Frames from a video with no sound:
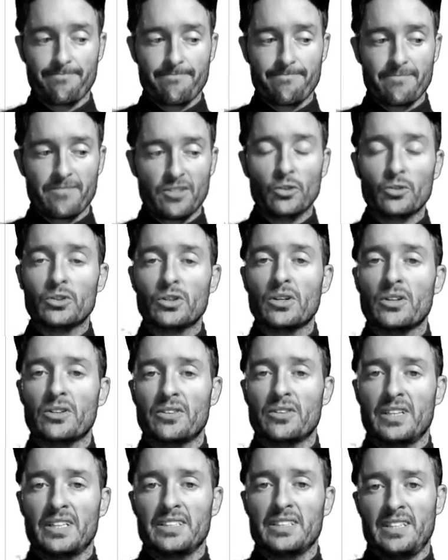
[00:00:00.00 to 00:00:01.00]
Those are all
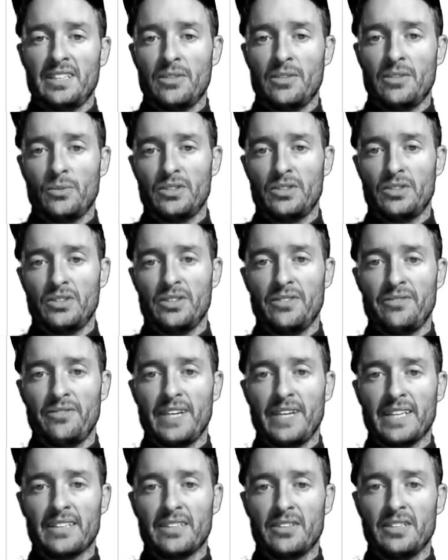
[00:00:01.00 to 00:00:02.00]
things that I want you to
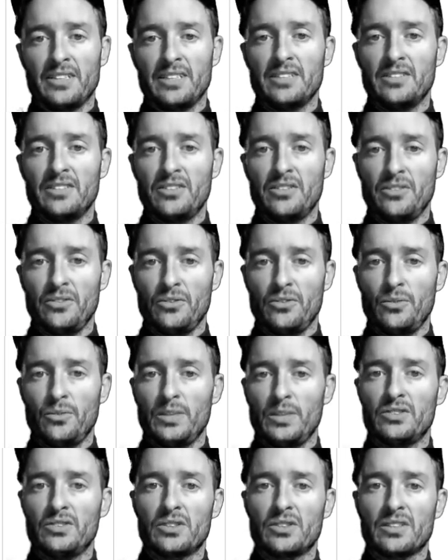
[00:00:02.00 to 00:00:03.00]
factor into
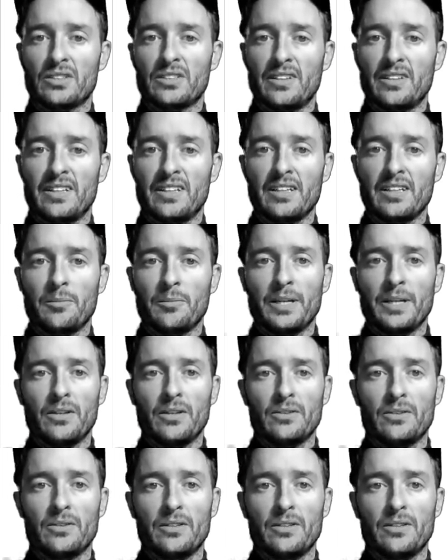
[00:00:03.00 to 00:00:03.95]
when you start to think about